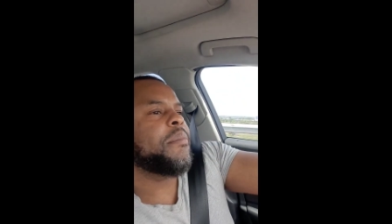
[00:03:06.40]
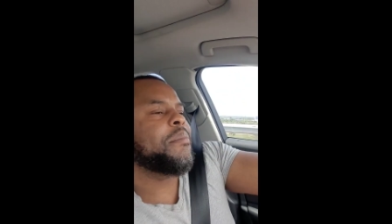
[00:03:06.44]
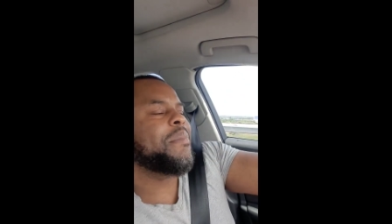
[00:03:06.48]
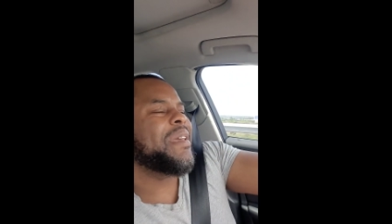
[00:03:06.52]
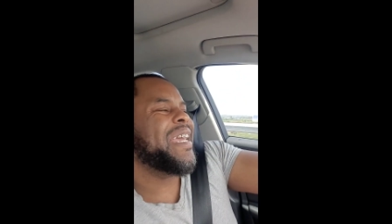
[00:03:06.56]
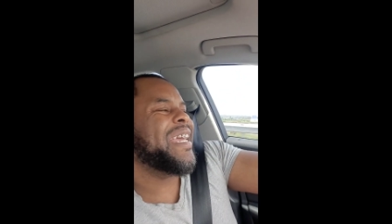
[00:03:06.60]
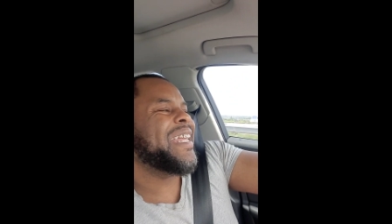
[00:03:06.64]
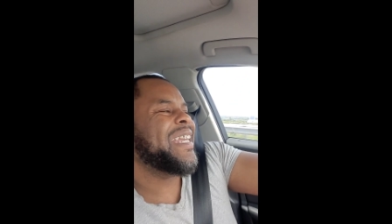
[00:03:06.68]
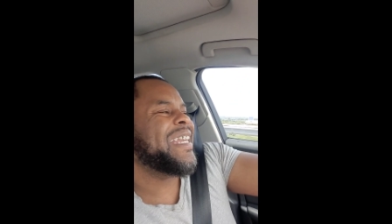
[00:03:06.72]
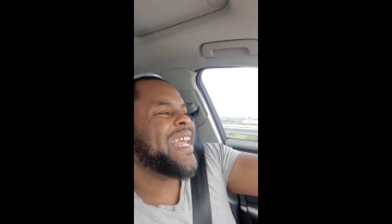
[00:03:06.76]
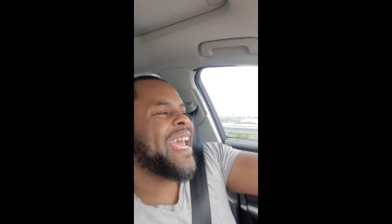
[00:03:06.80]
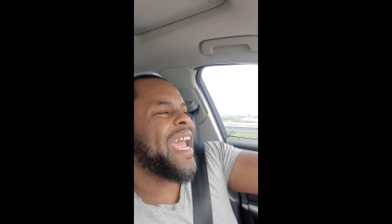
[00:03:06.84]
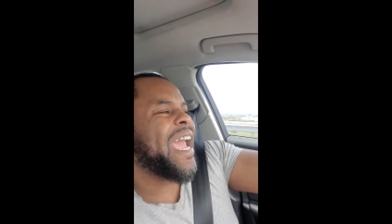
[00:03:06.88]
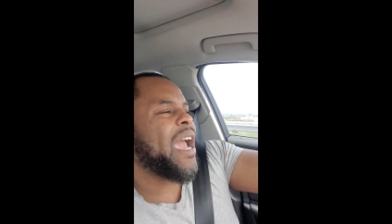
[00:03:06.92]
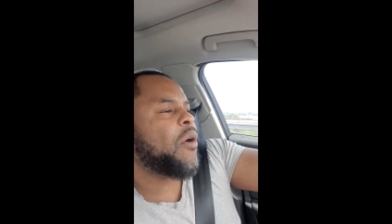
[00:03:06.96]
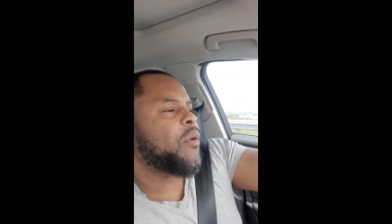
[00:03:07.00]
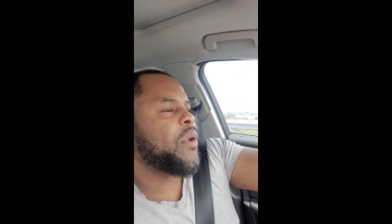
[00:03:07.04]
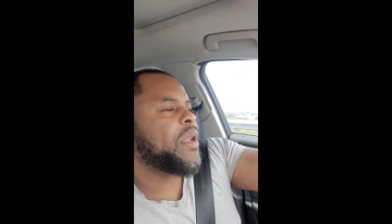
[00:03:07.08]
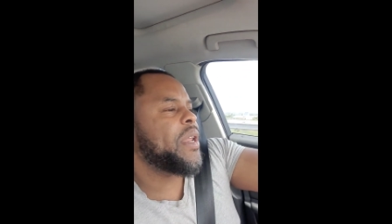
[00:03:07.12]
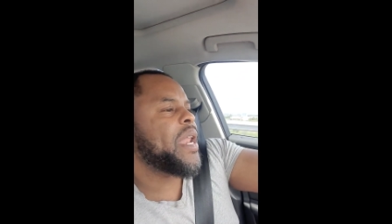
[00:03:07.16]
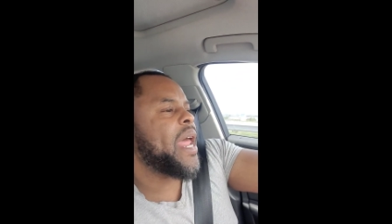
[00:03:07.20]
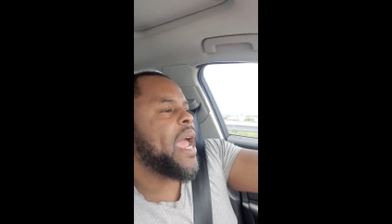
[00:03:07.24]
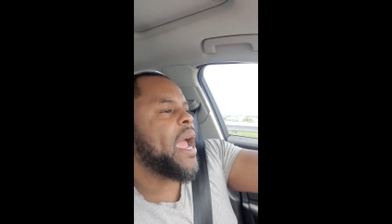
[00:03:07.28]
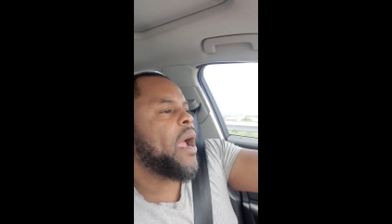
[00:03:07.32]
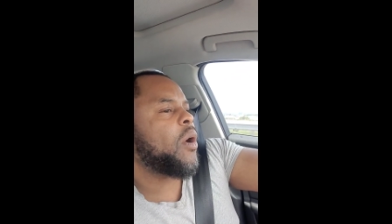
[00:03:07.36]
being
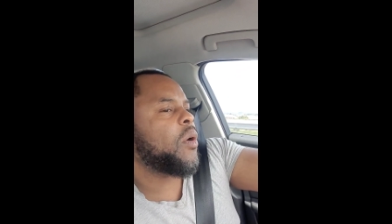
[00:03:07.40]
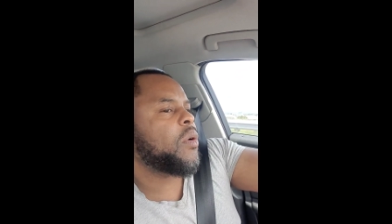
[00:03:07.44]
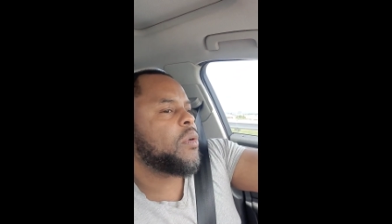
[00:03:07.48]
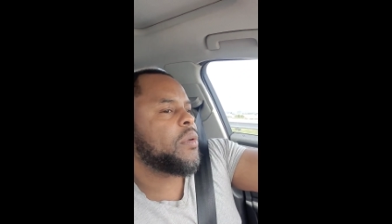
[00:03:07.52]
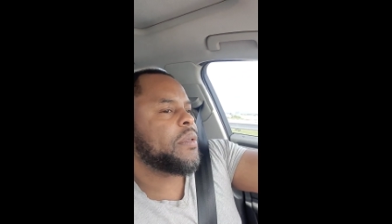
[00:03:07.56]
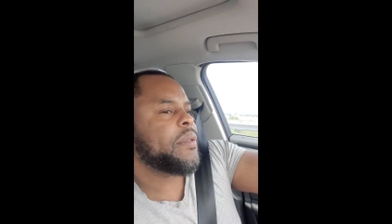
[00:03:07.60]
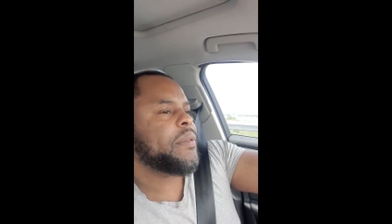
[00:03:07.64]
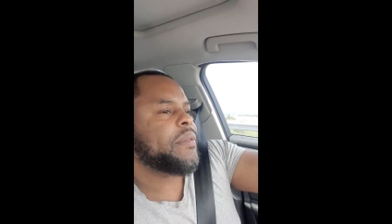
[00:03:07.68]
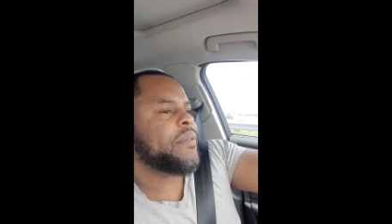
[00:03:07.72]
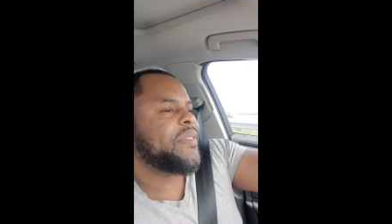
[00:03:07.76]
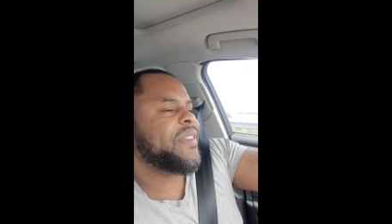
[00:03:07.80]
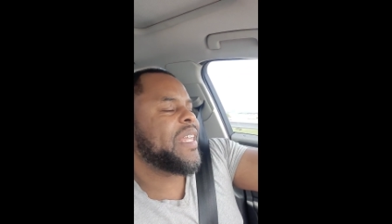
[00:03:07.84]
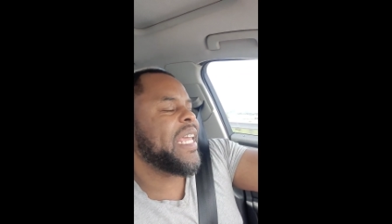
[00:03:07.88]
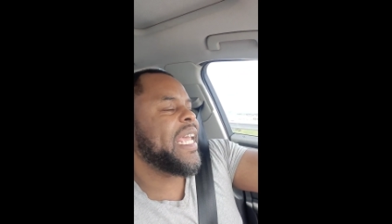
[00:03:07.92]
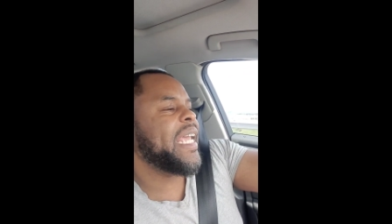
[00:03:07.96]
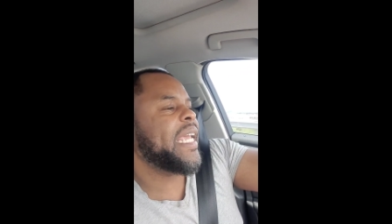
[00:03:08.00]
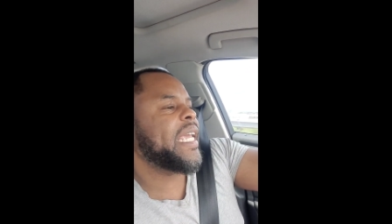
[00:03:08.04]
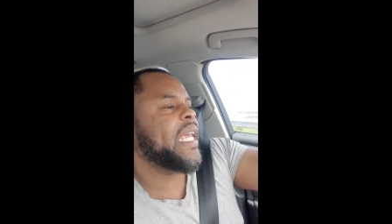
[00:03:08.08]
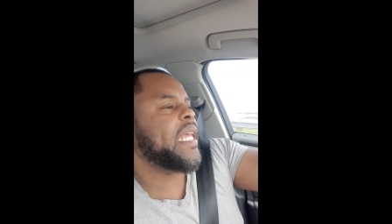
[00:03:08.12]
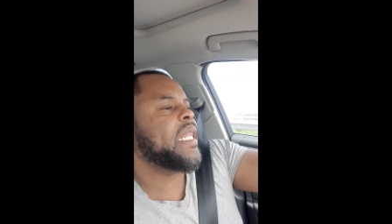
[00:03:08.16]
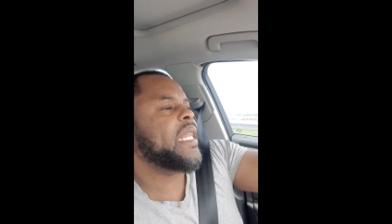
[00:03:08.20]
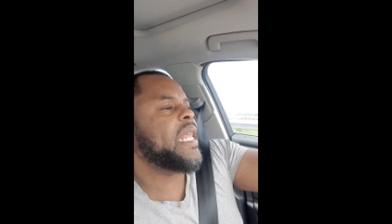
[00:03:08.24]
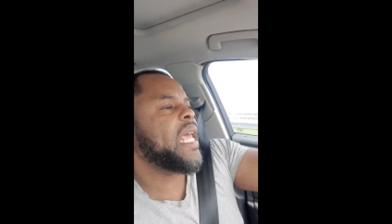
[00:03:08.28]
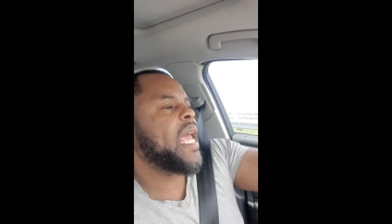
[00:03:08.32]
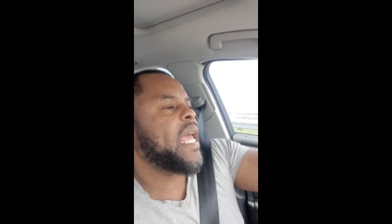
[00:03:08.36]
down and out,
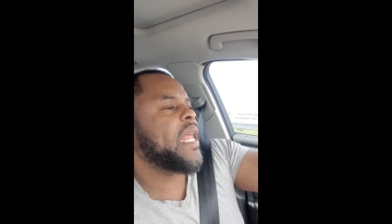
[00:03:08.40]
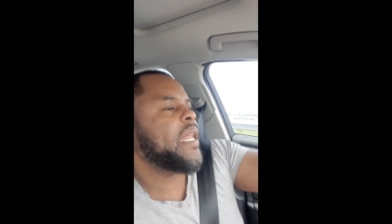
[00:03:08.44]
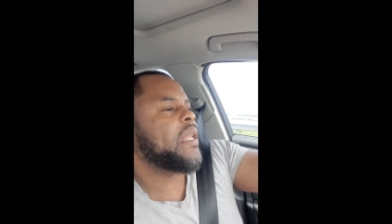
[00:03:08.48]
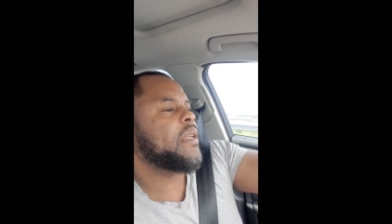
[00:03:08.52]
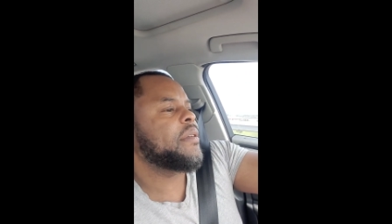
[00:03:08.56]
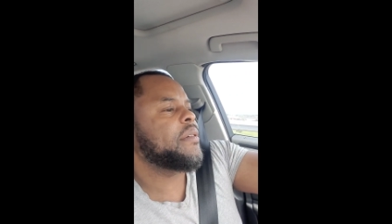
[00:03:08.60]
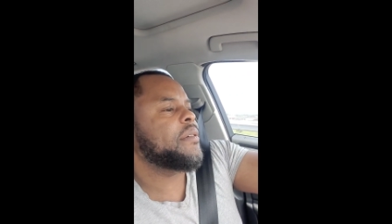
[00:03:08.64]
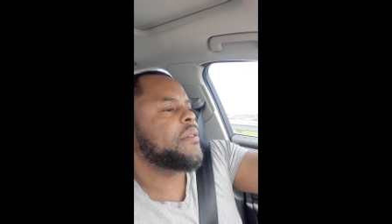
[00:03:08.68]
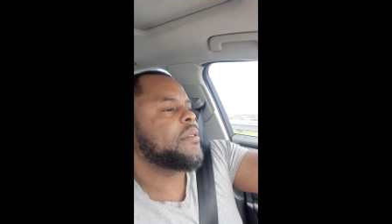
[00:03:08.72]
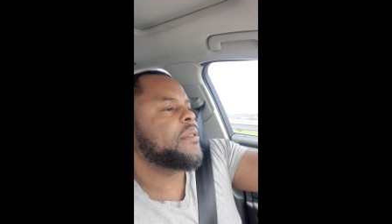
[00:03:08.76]
thinking that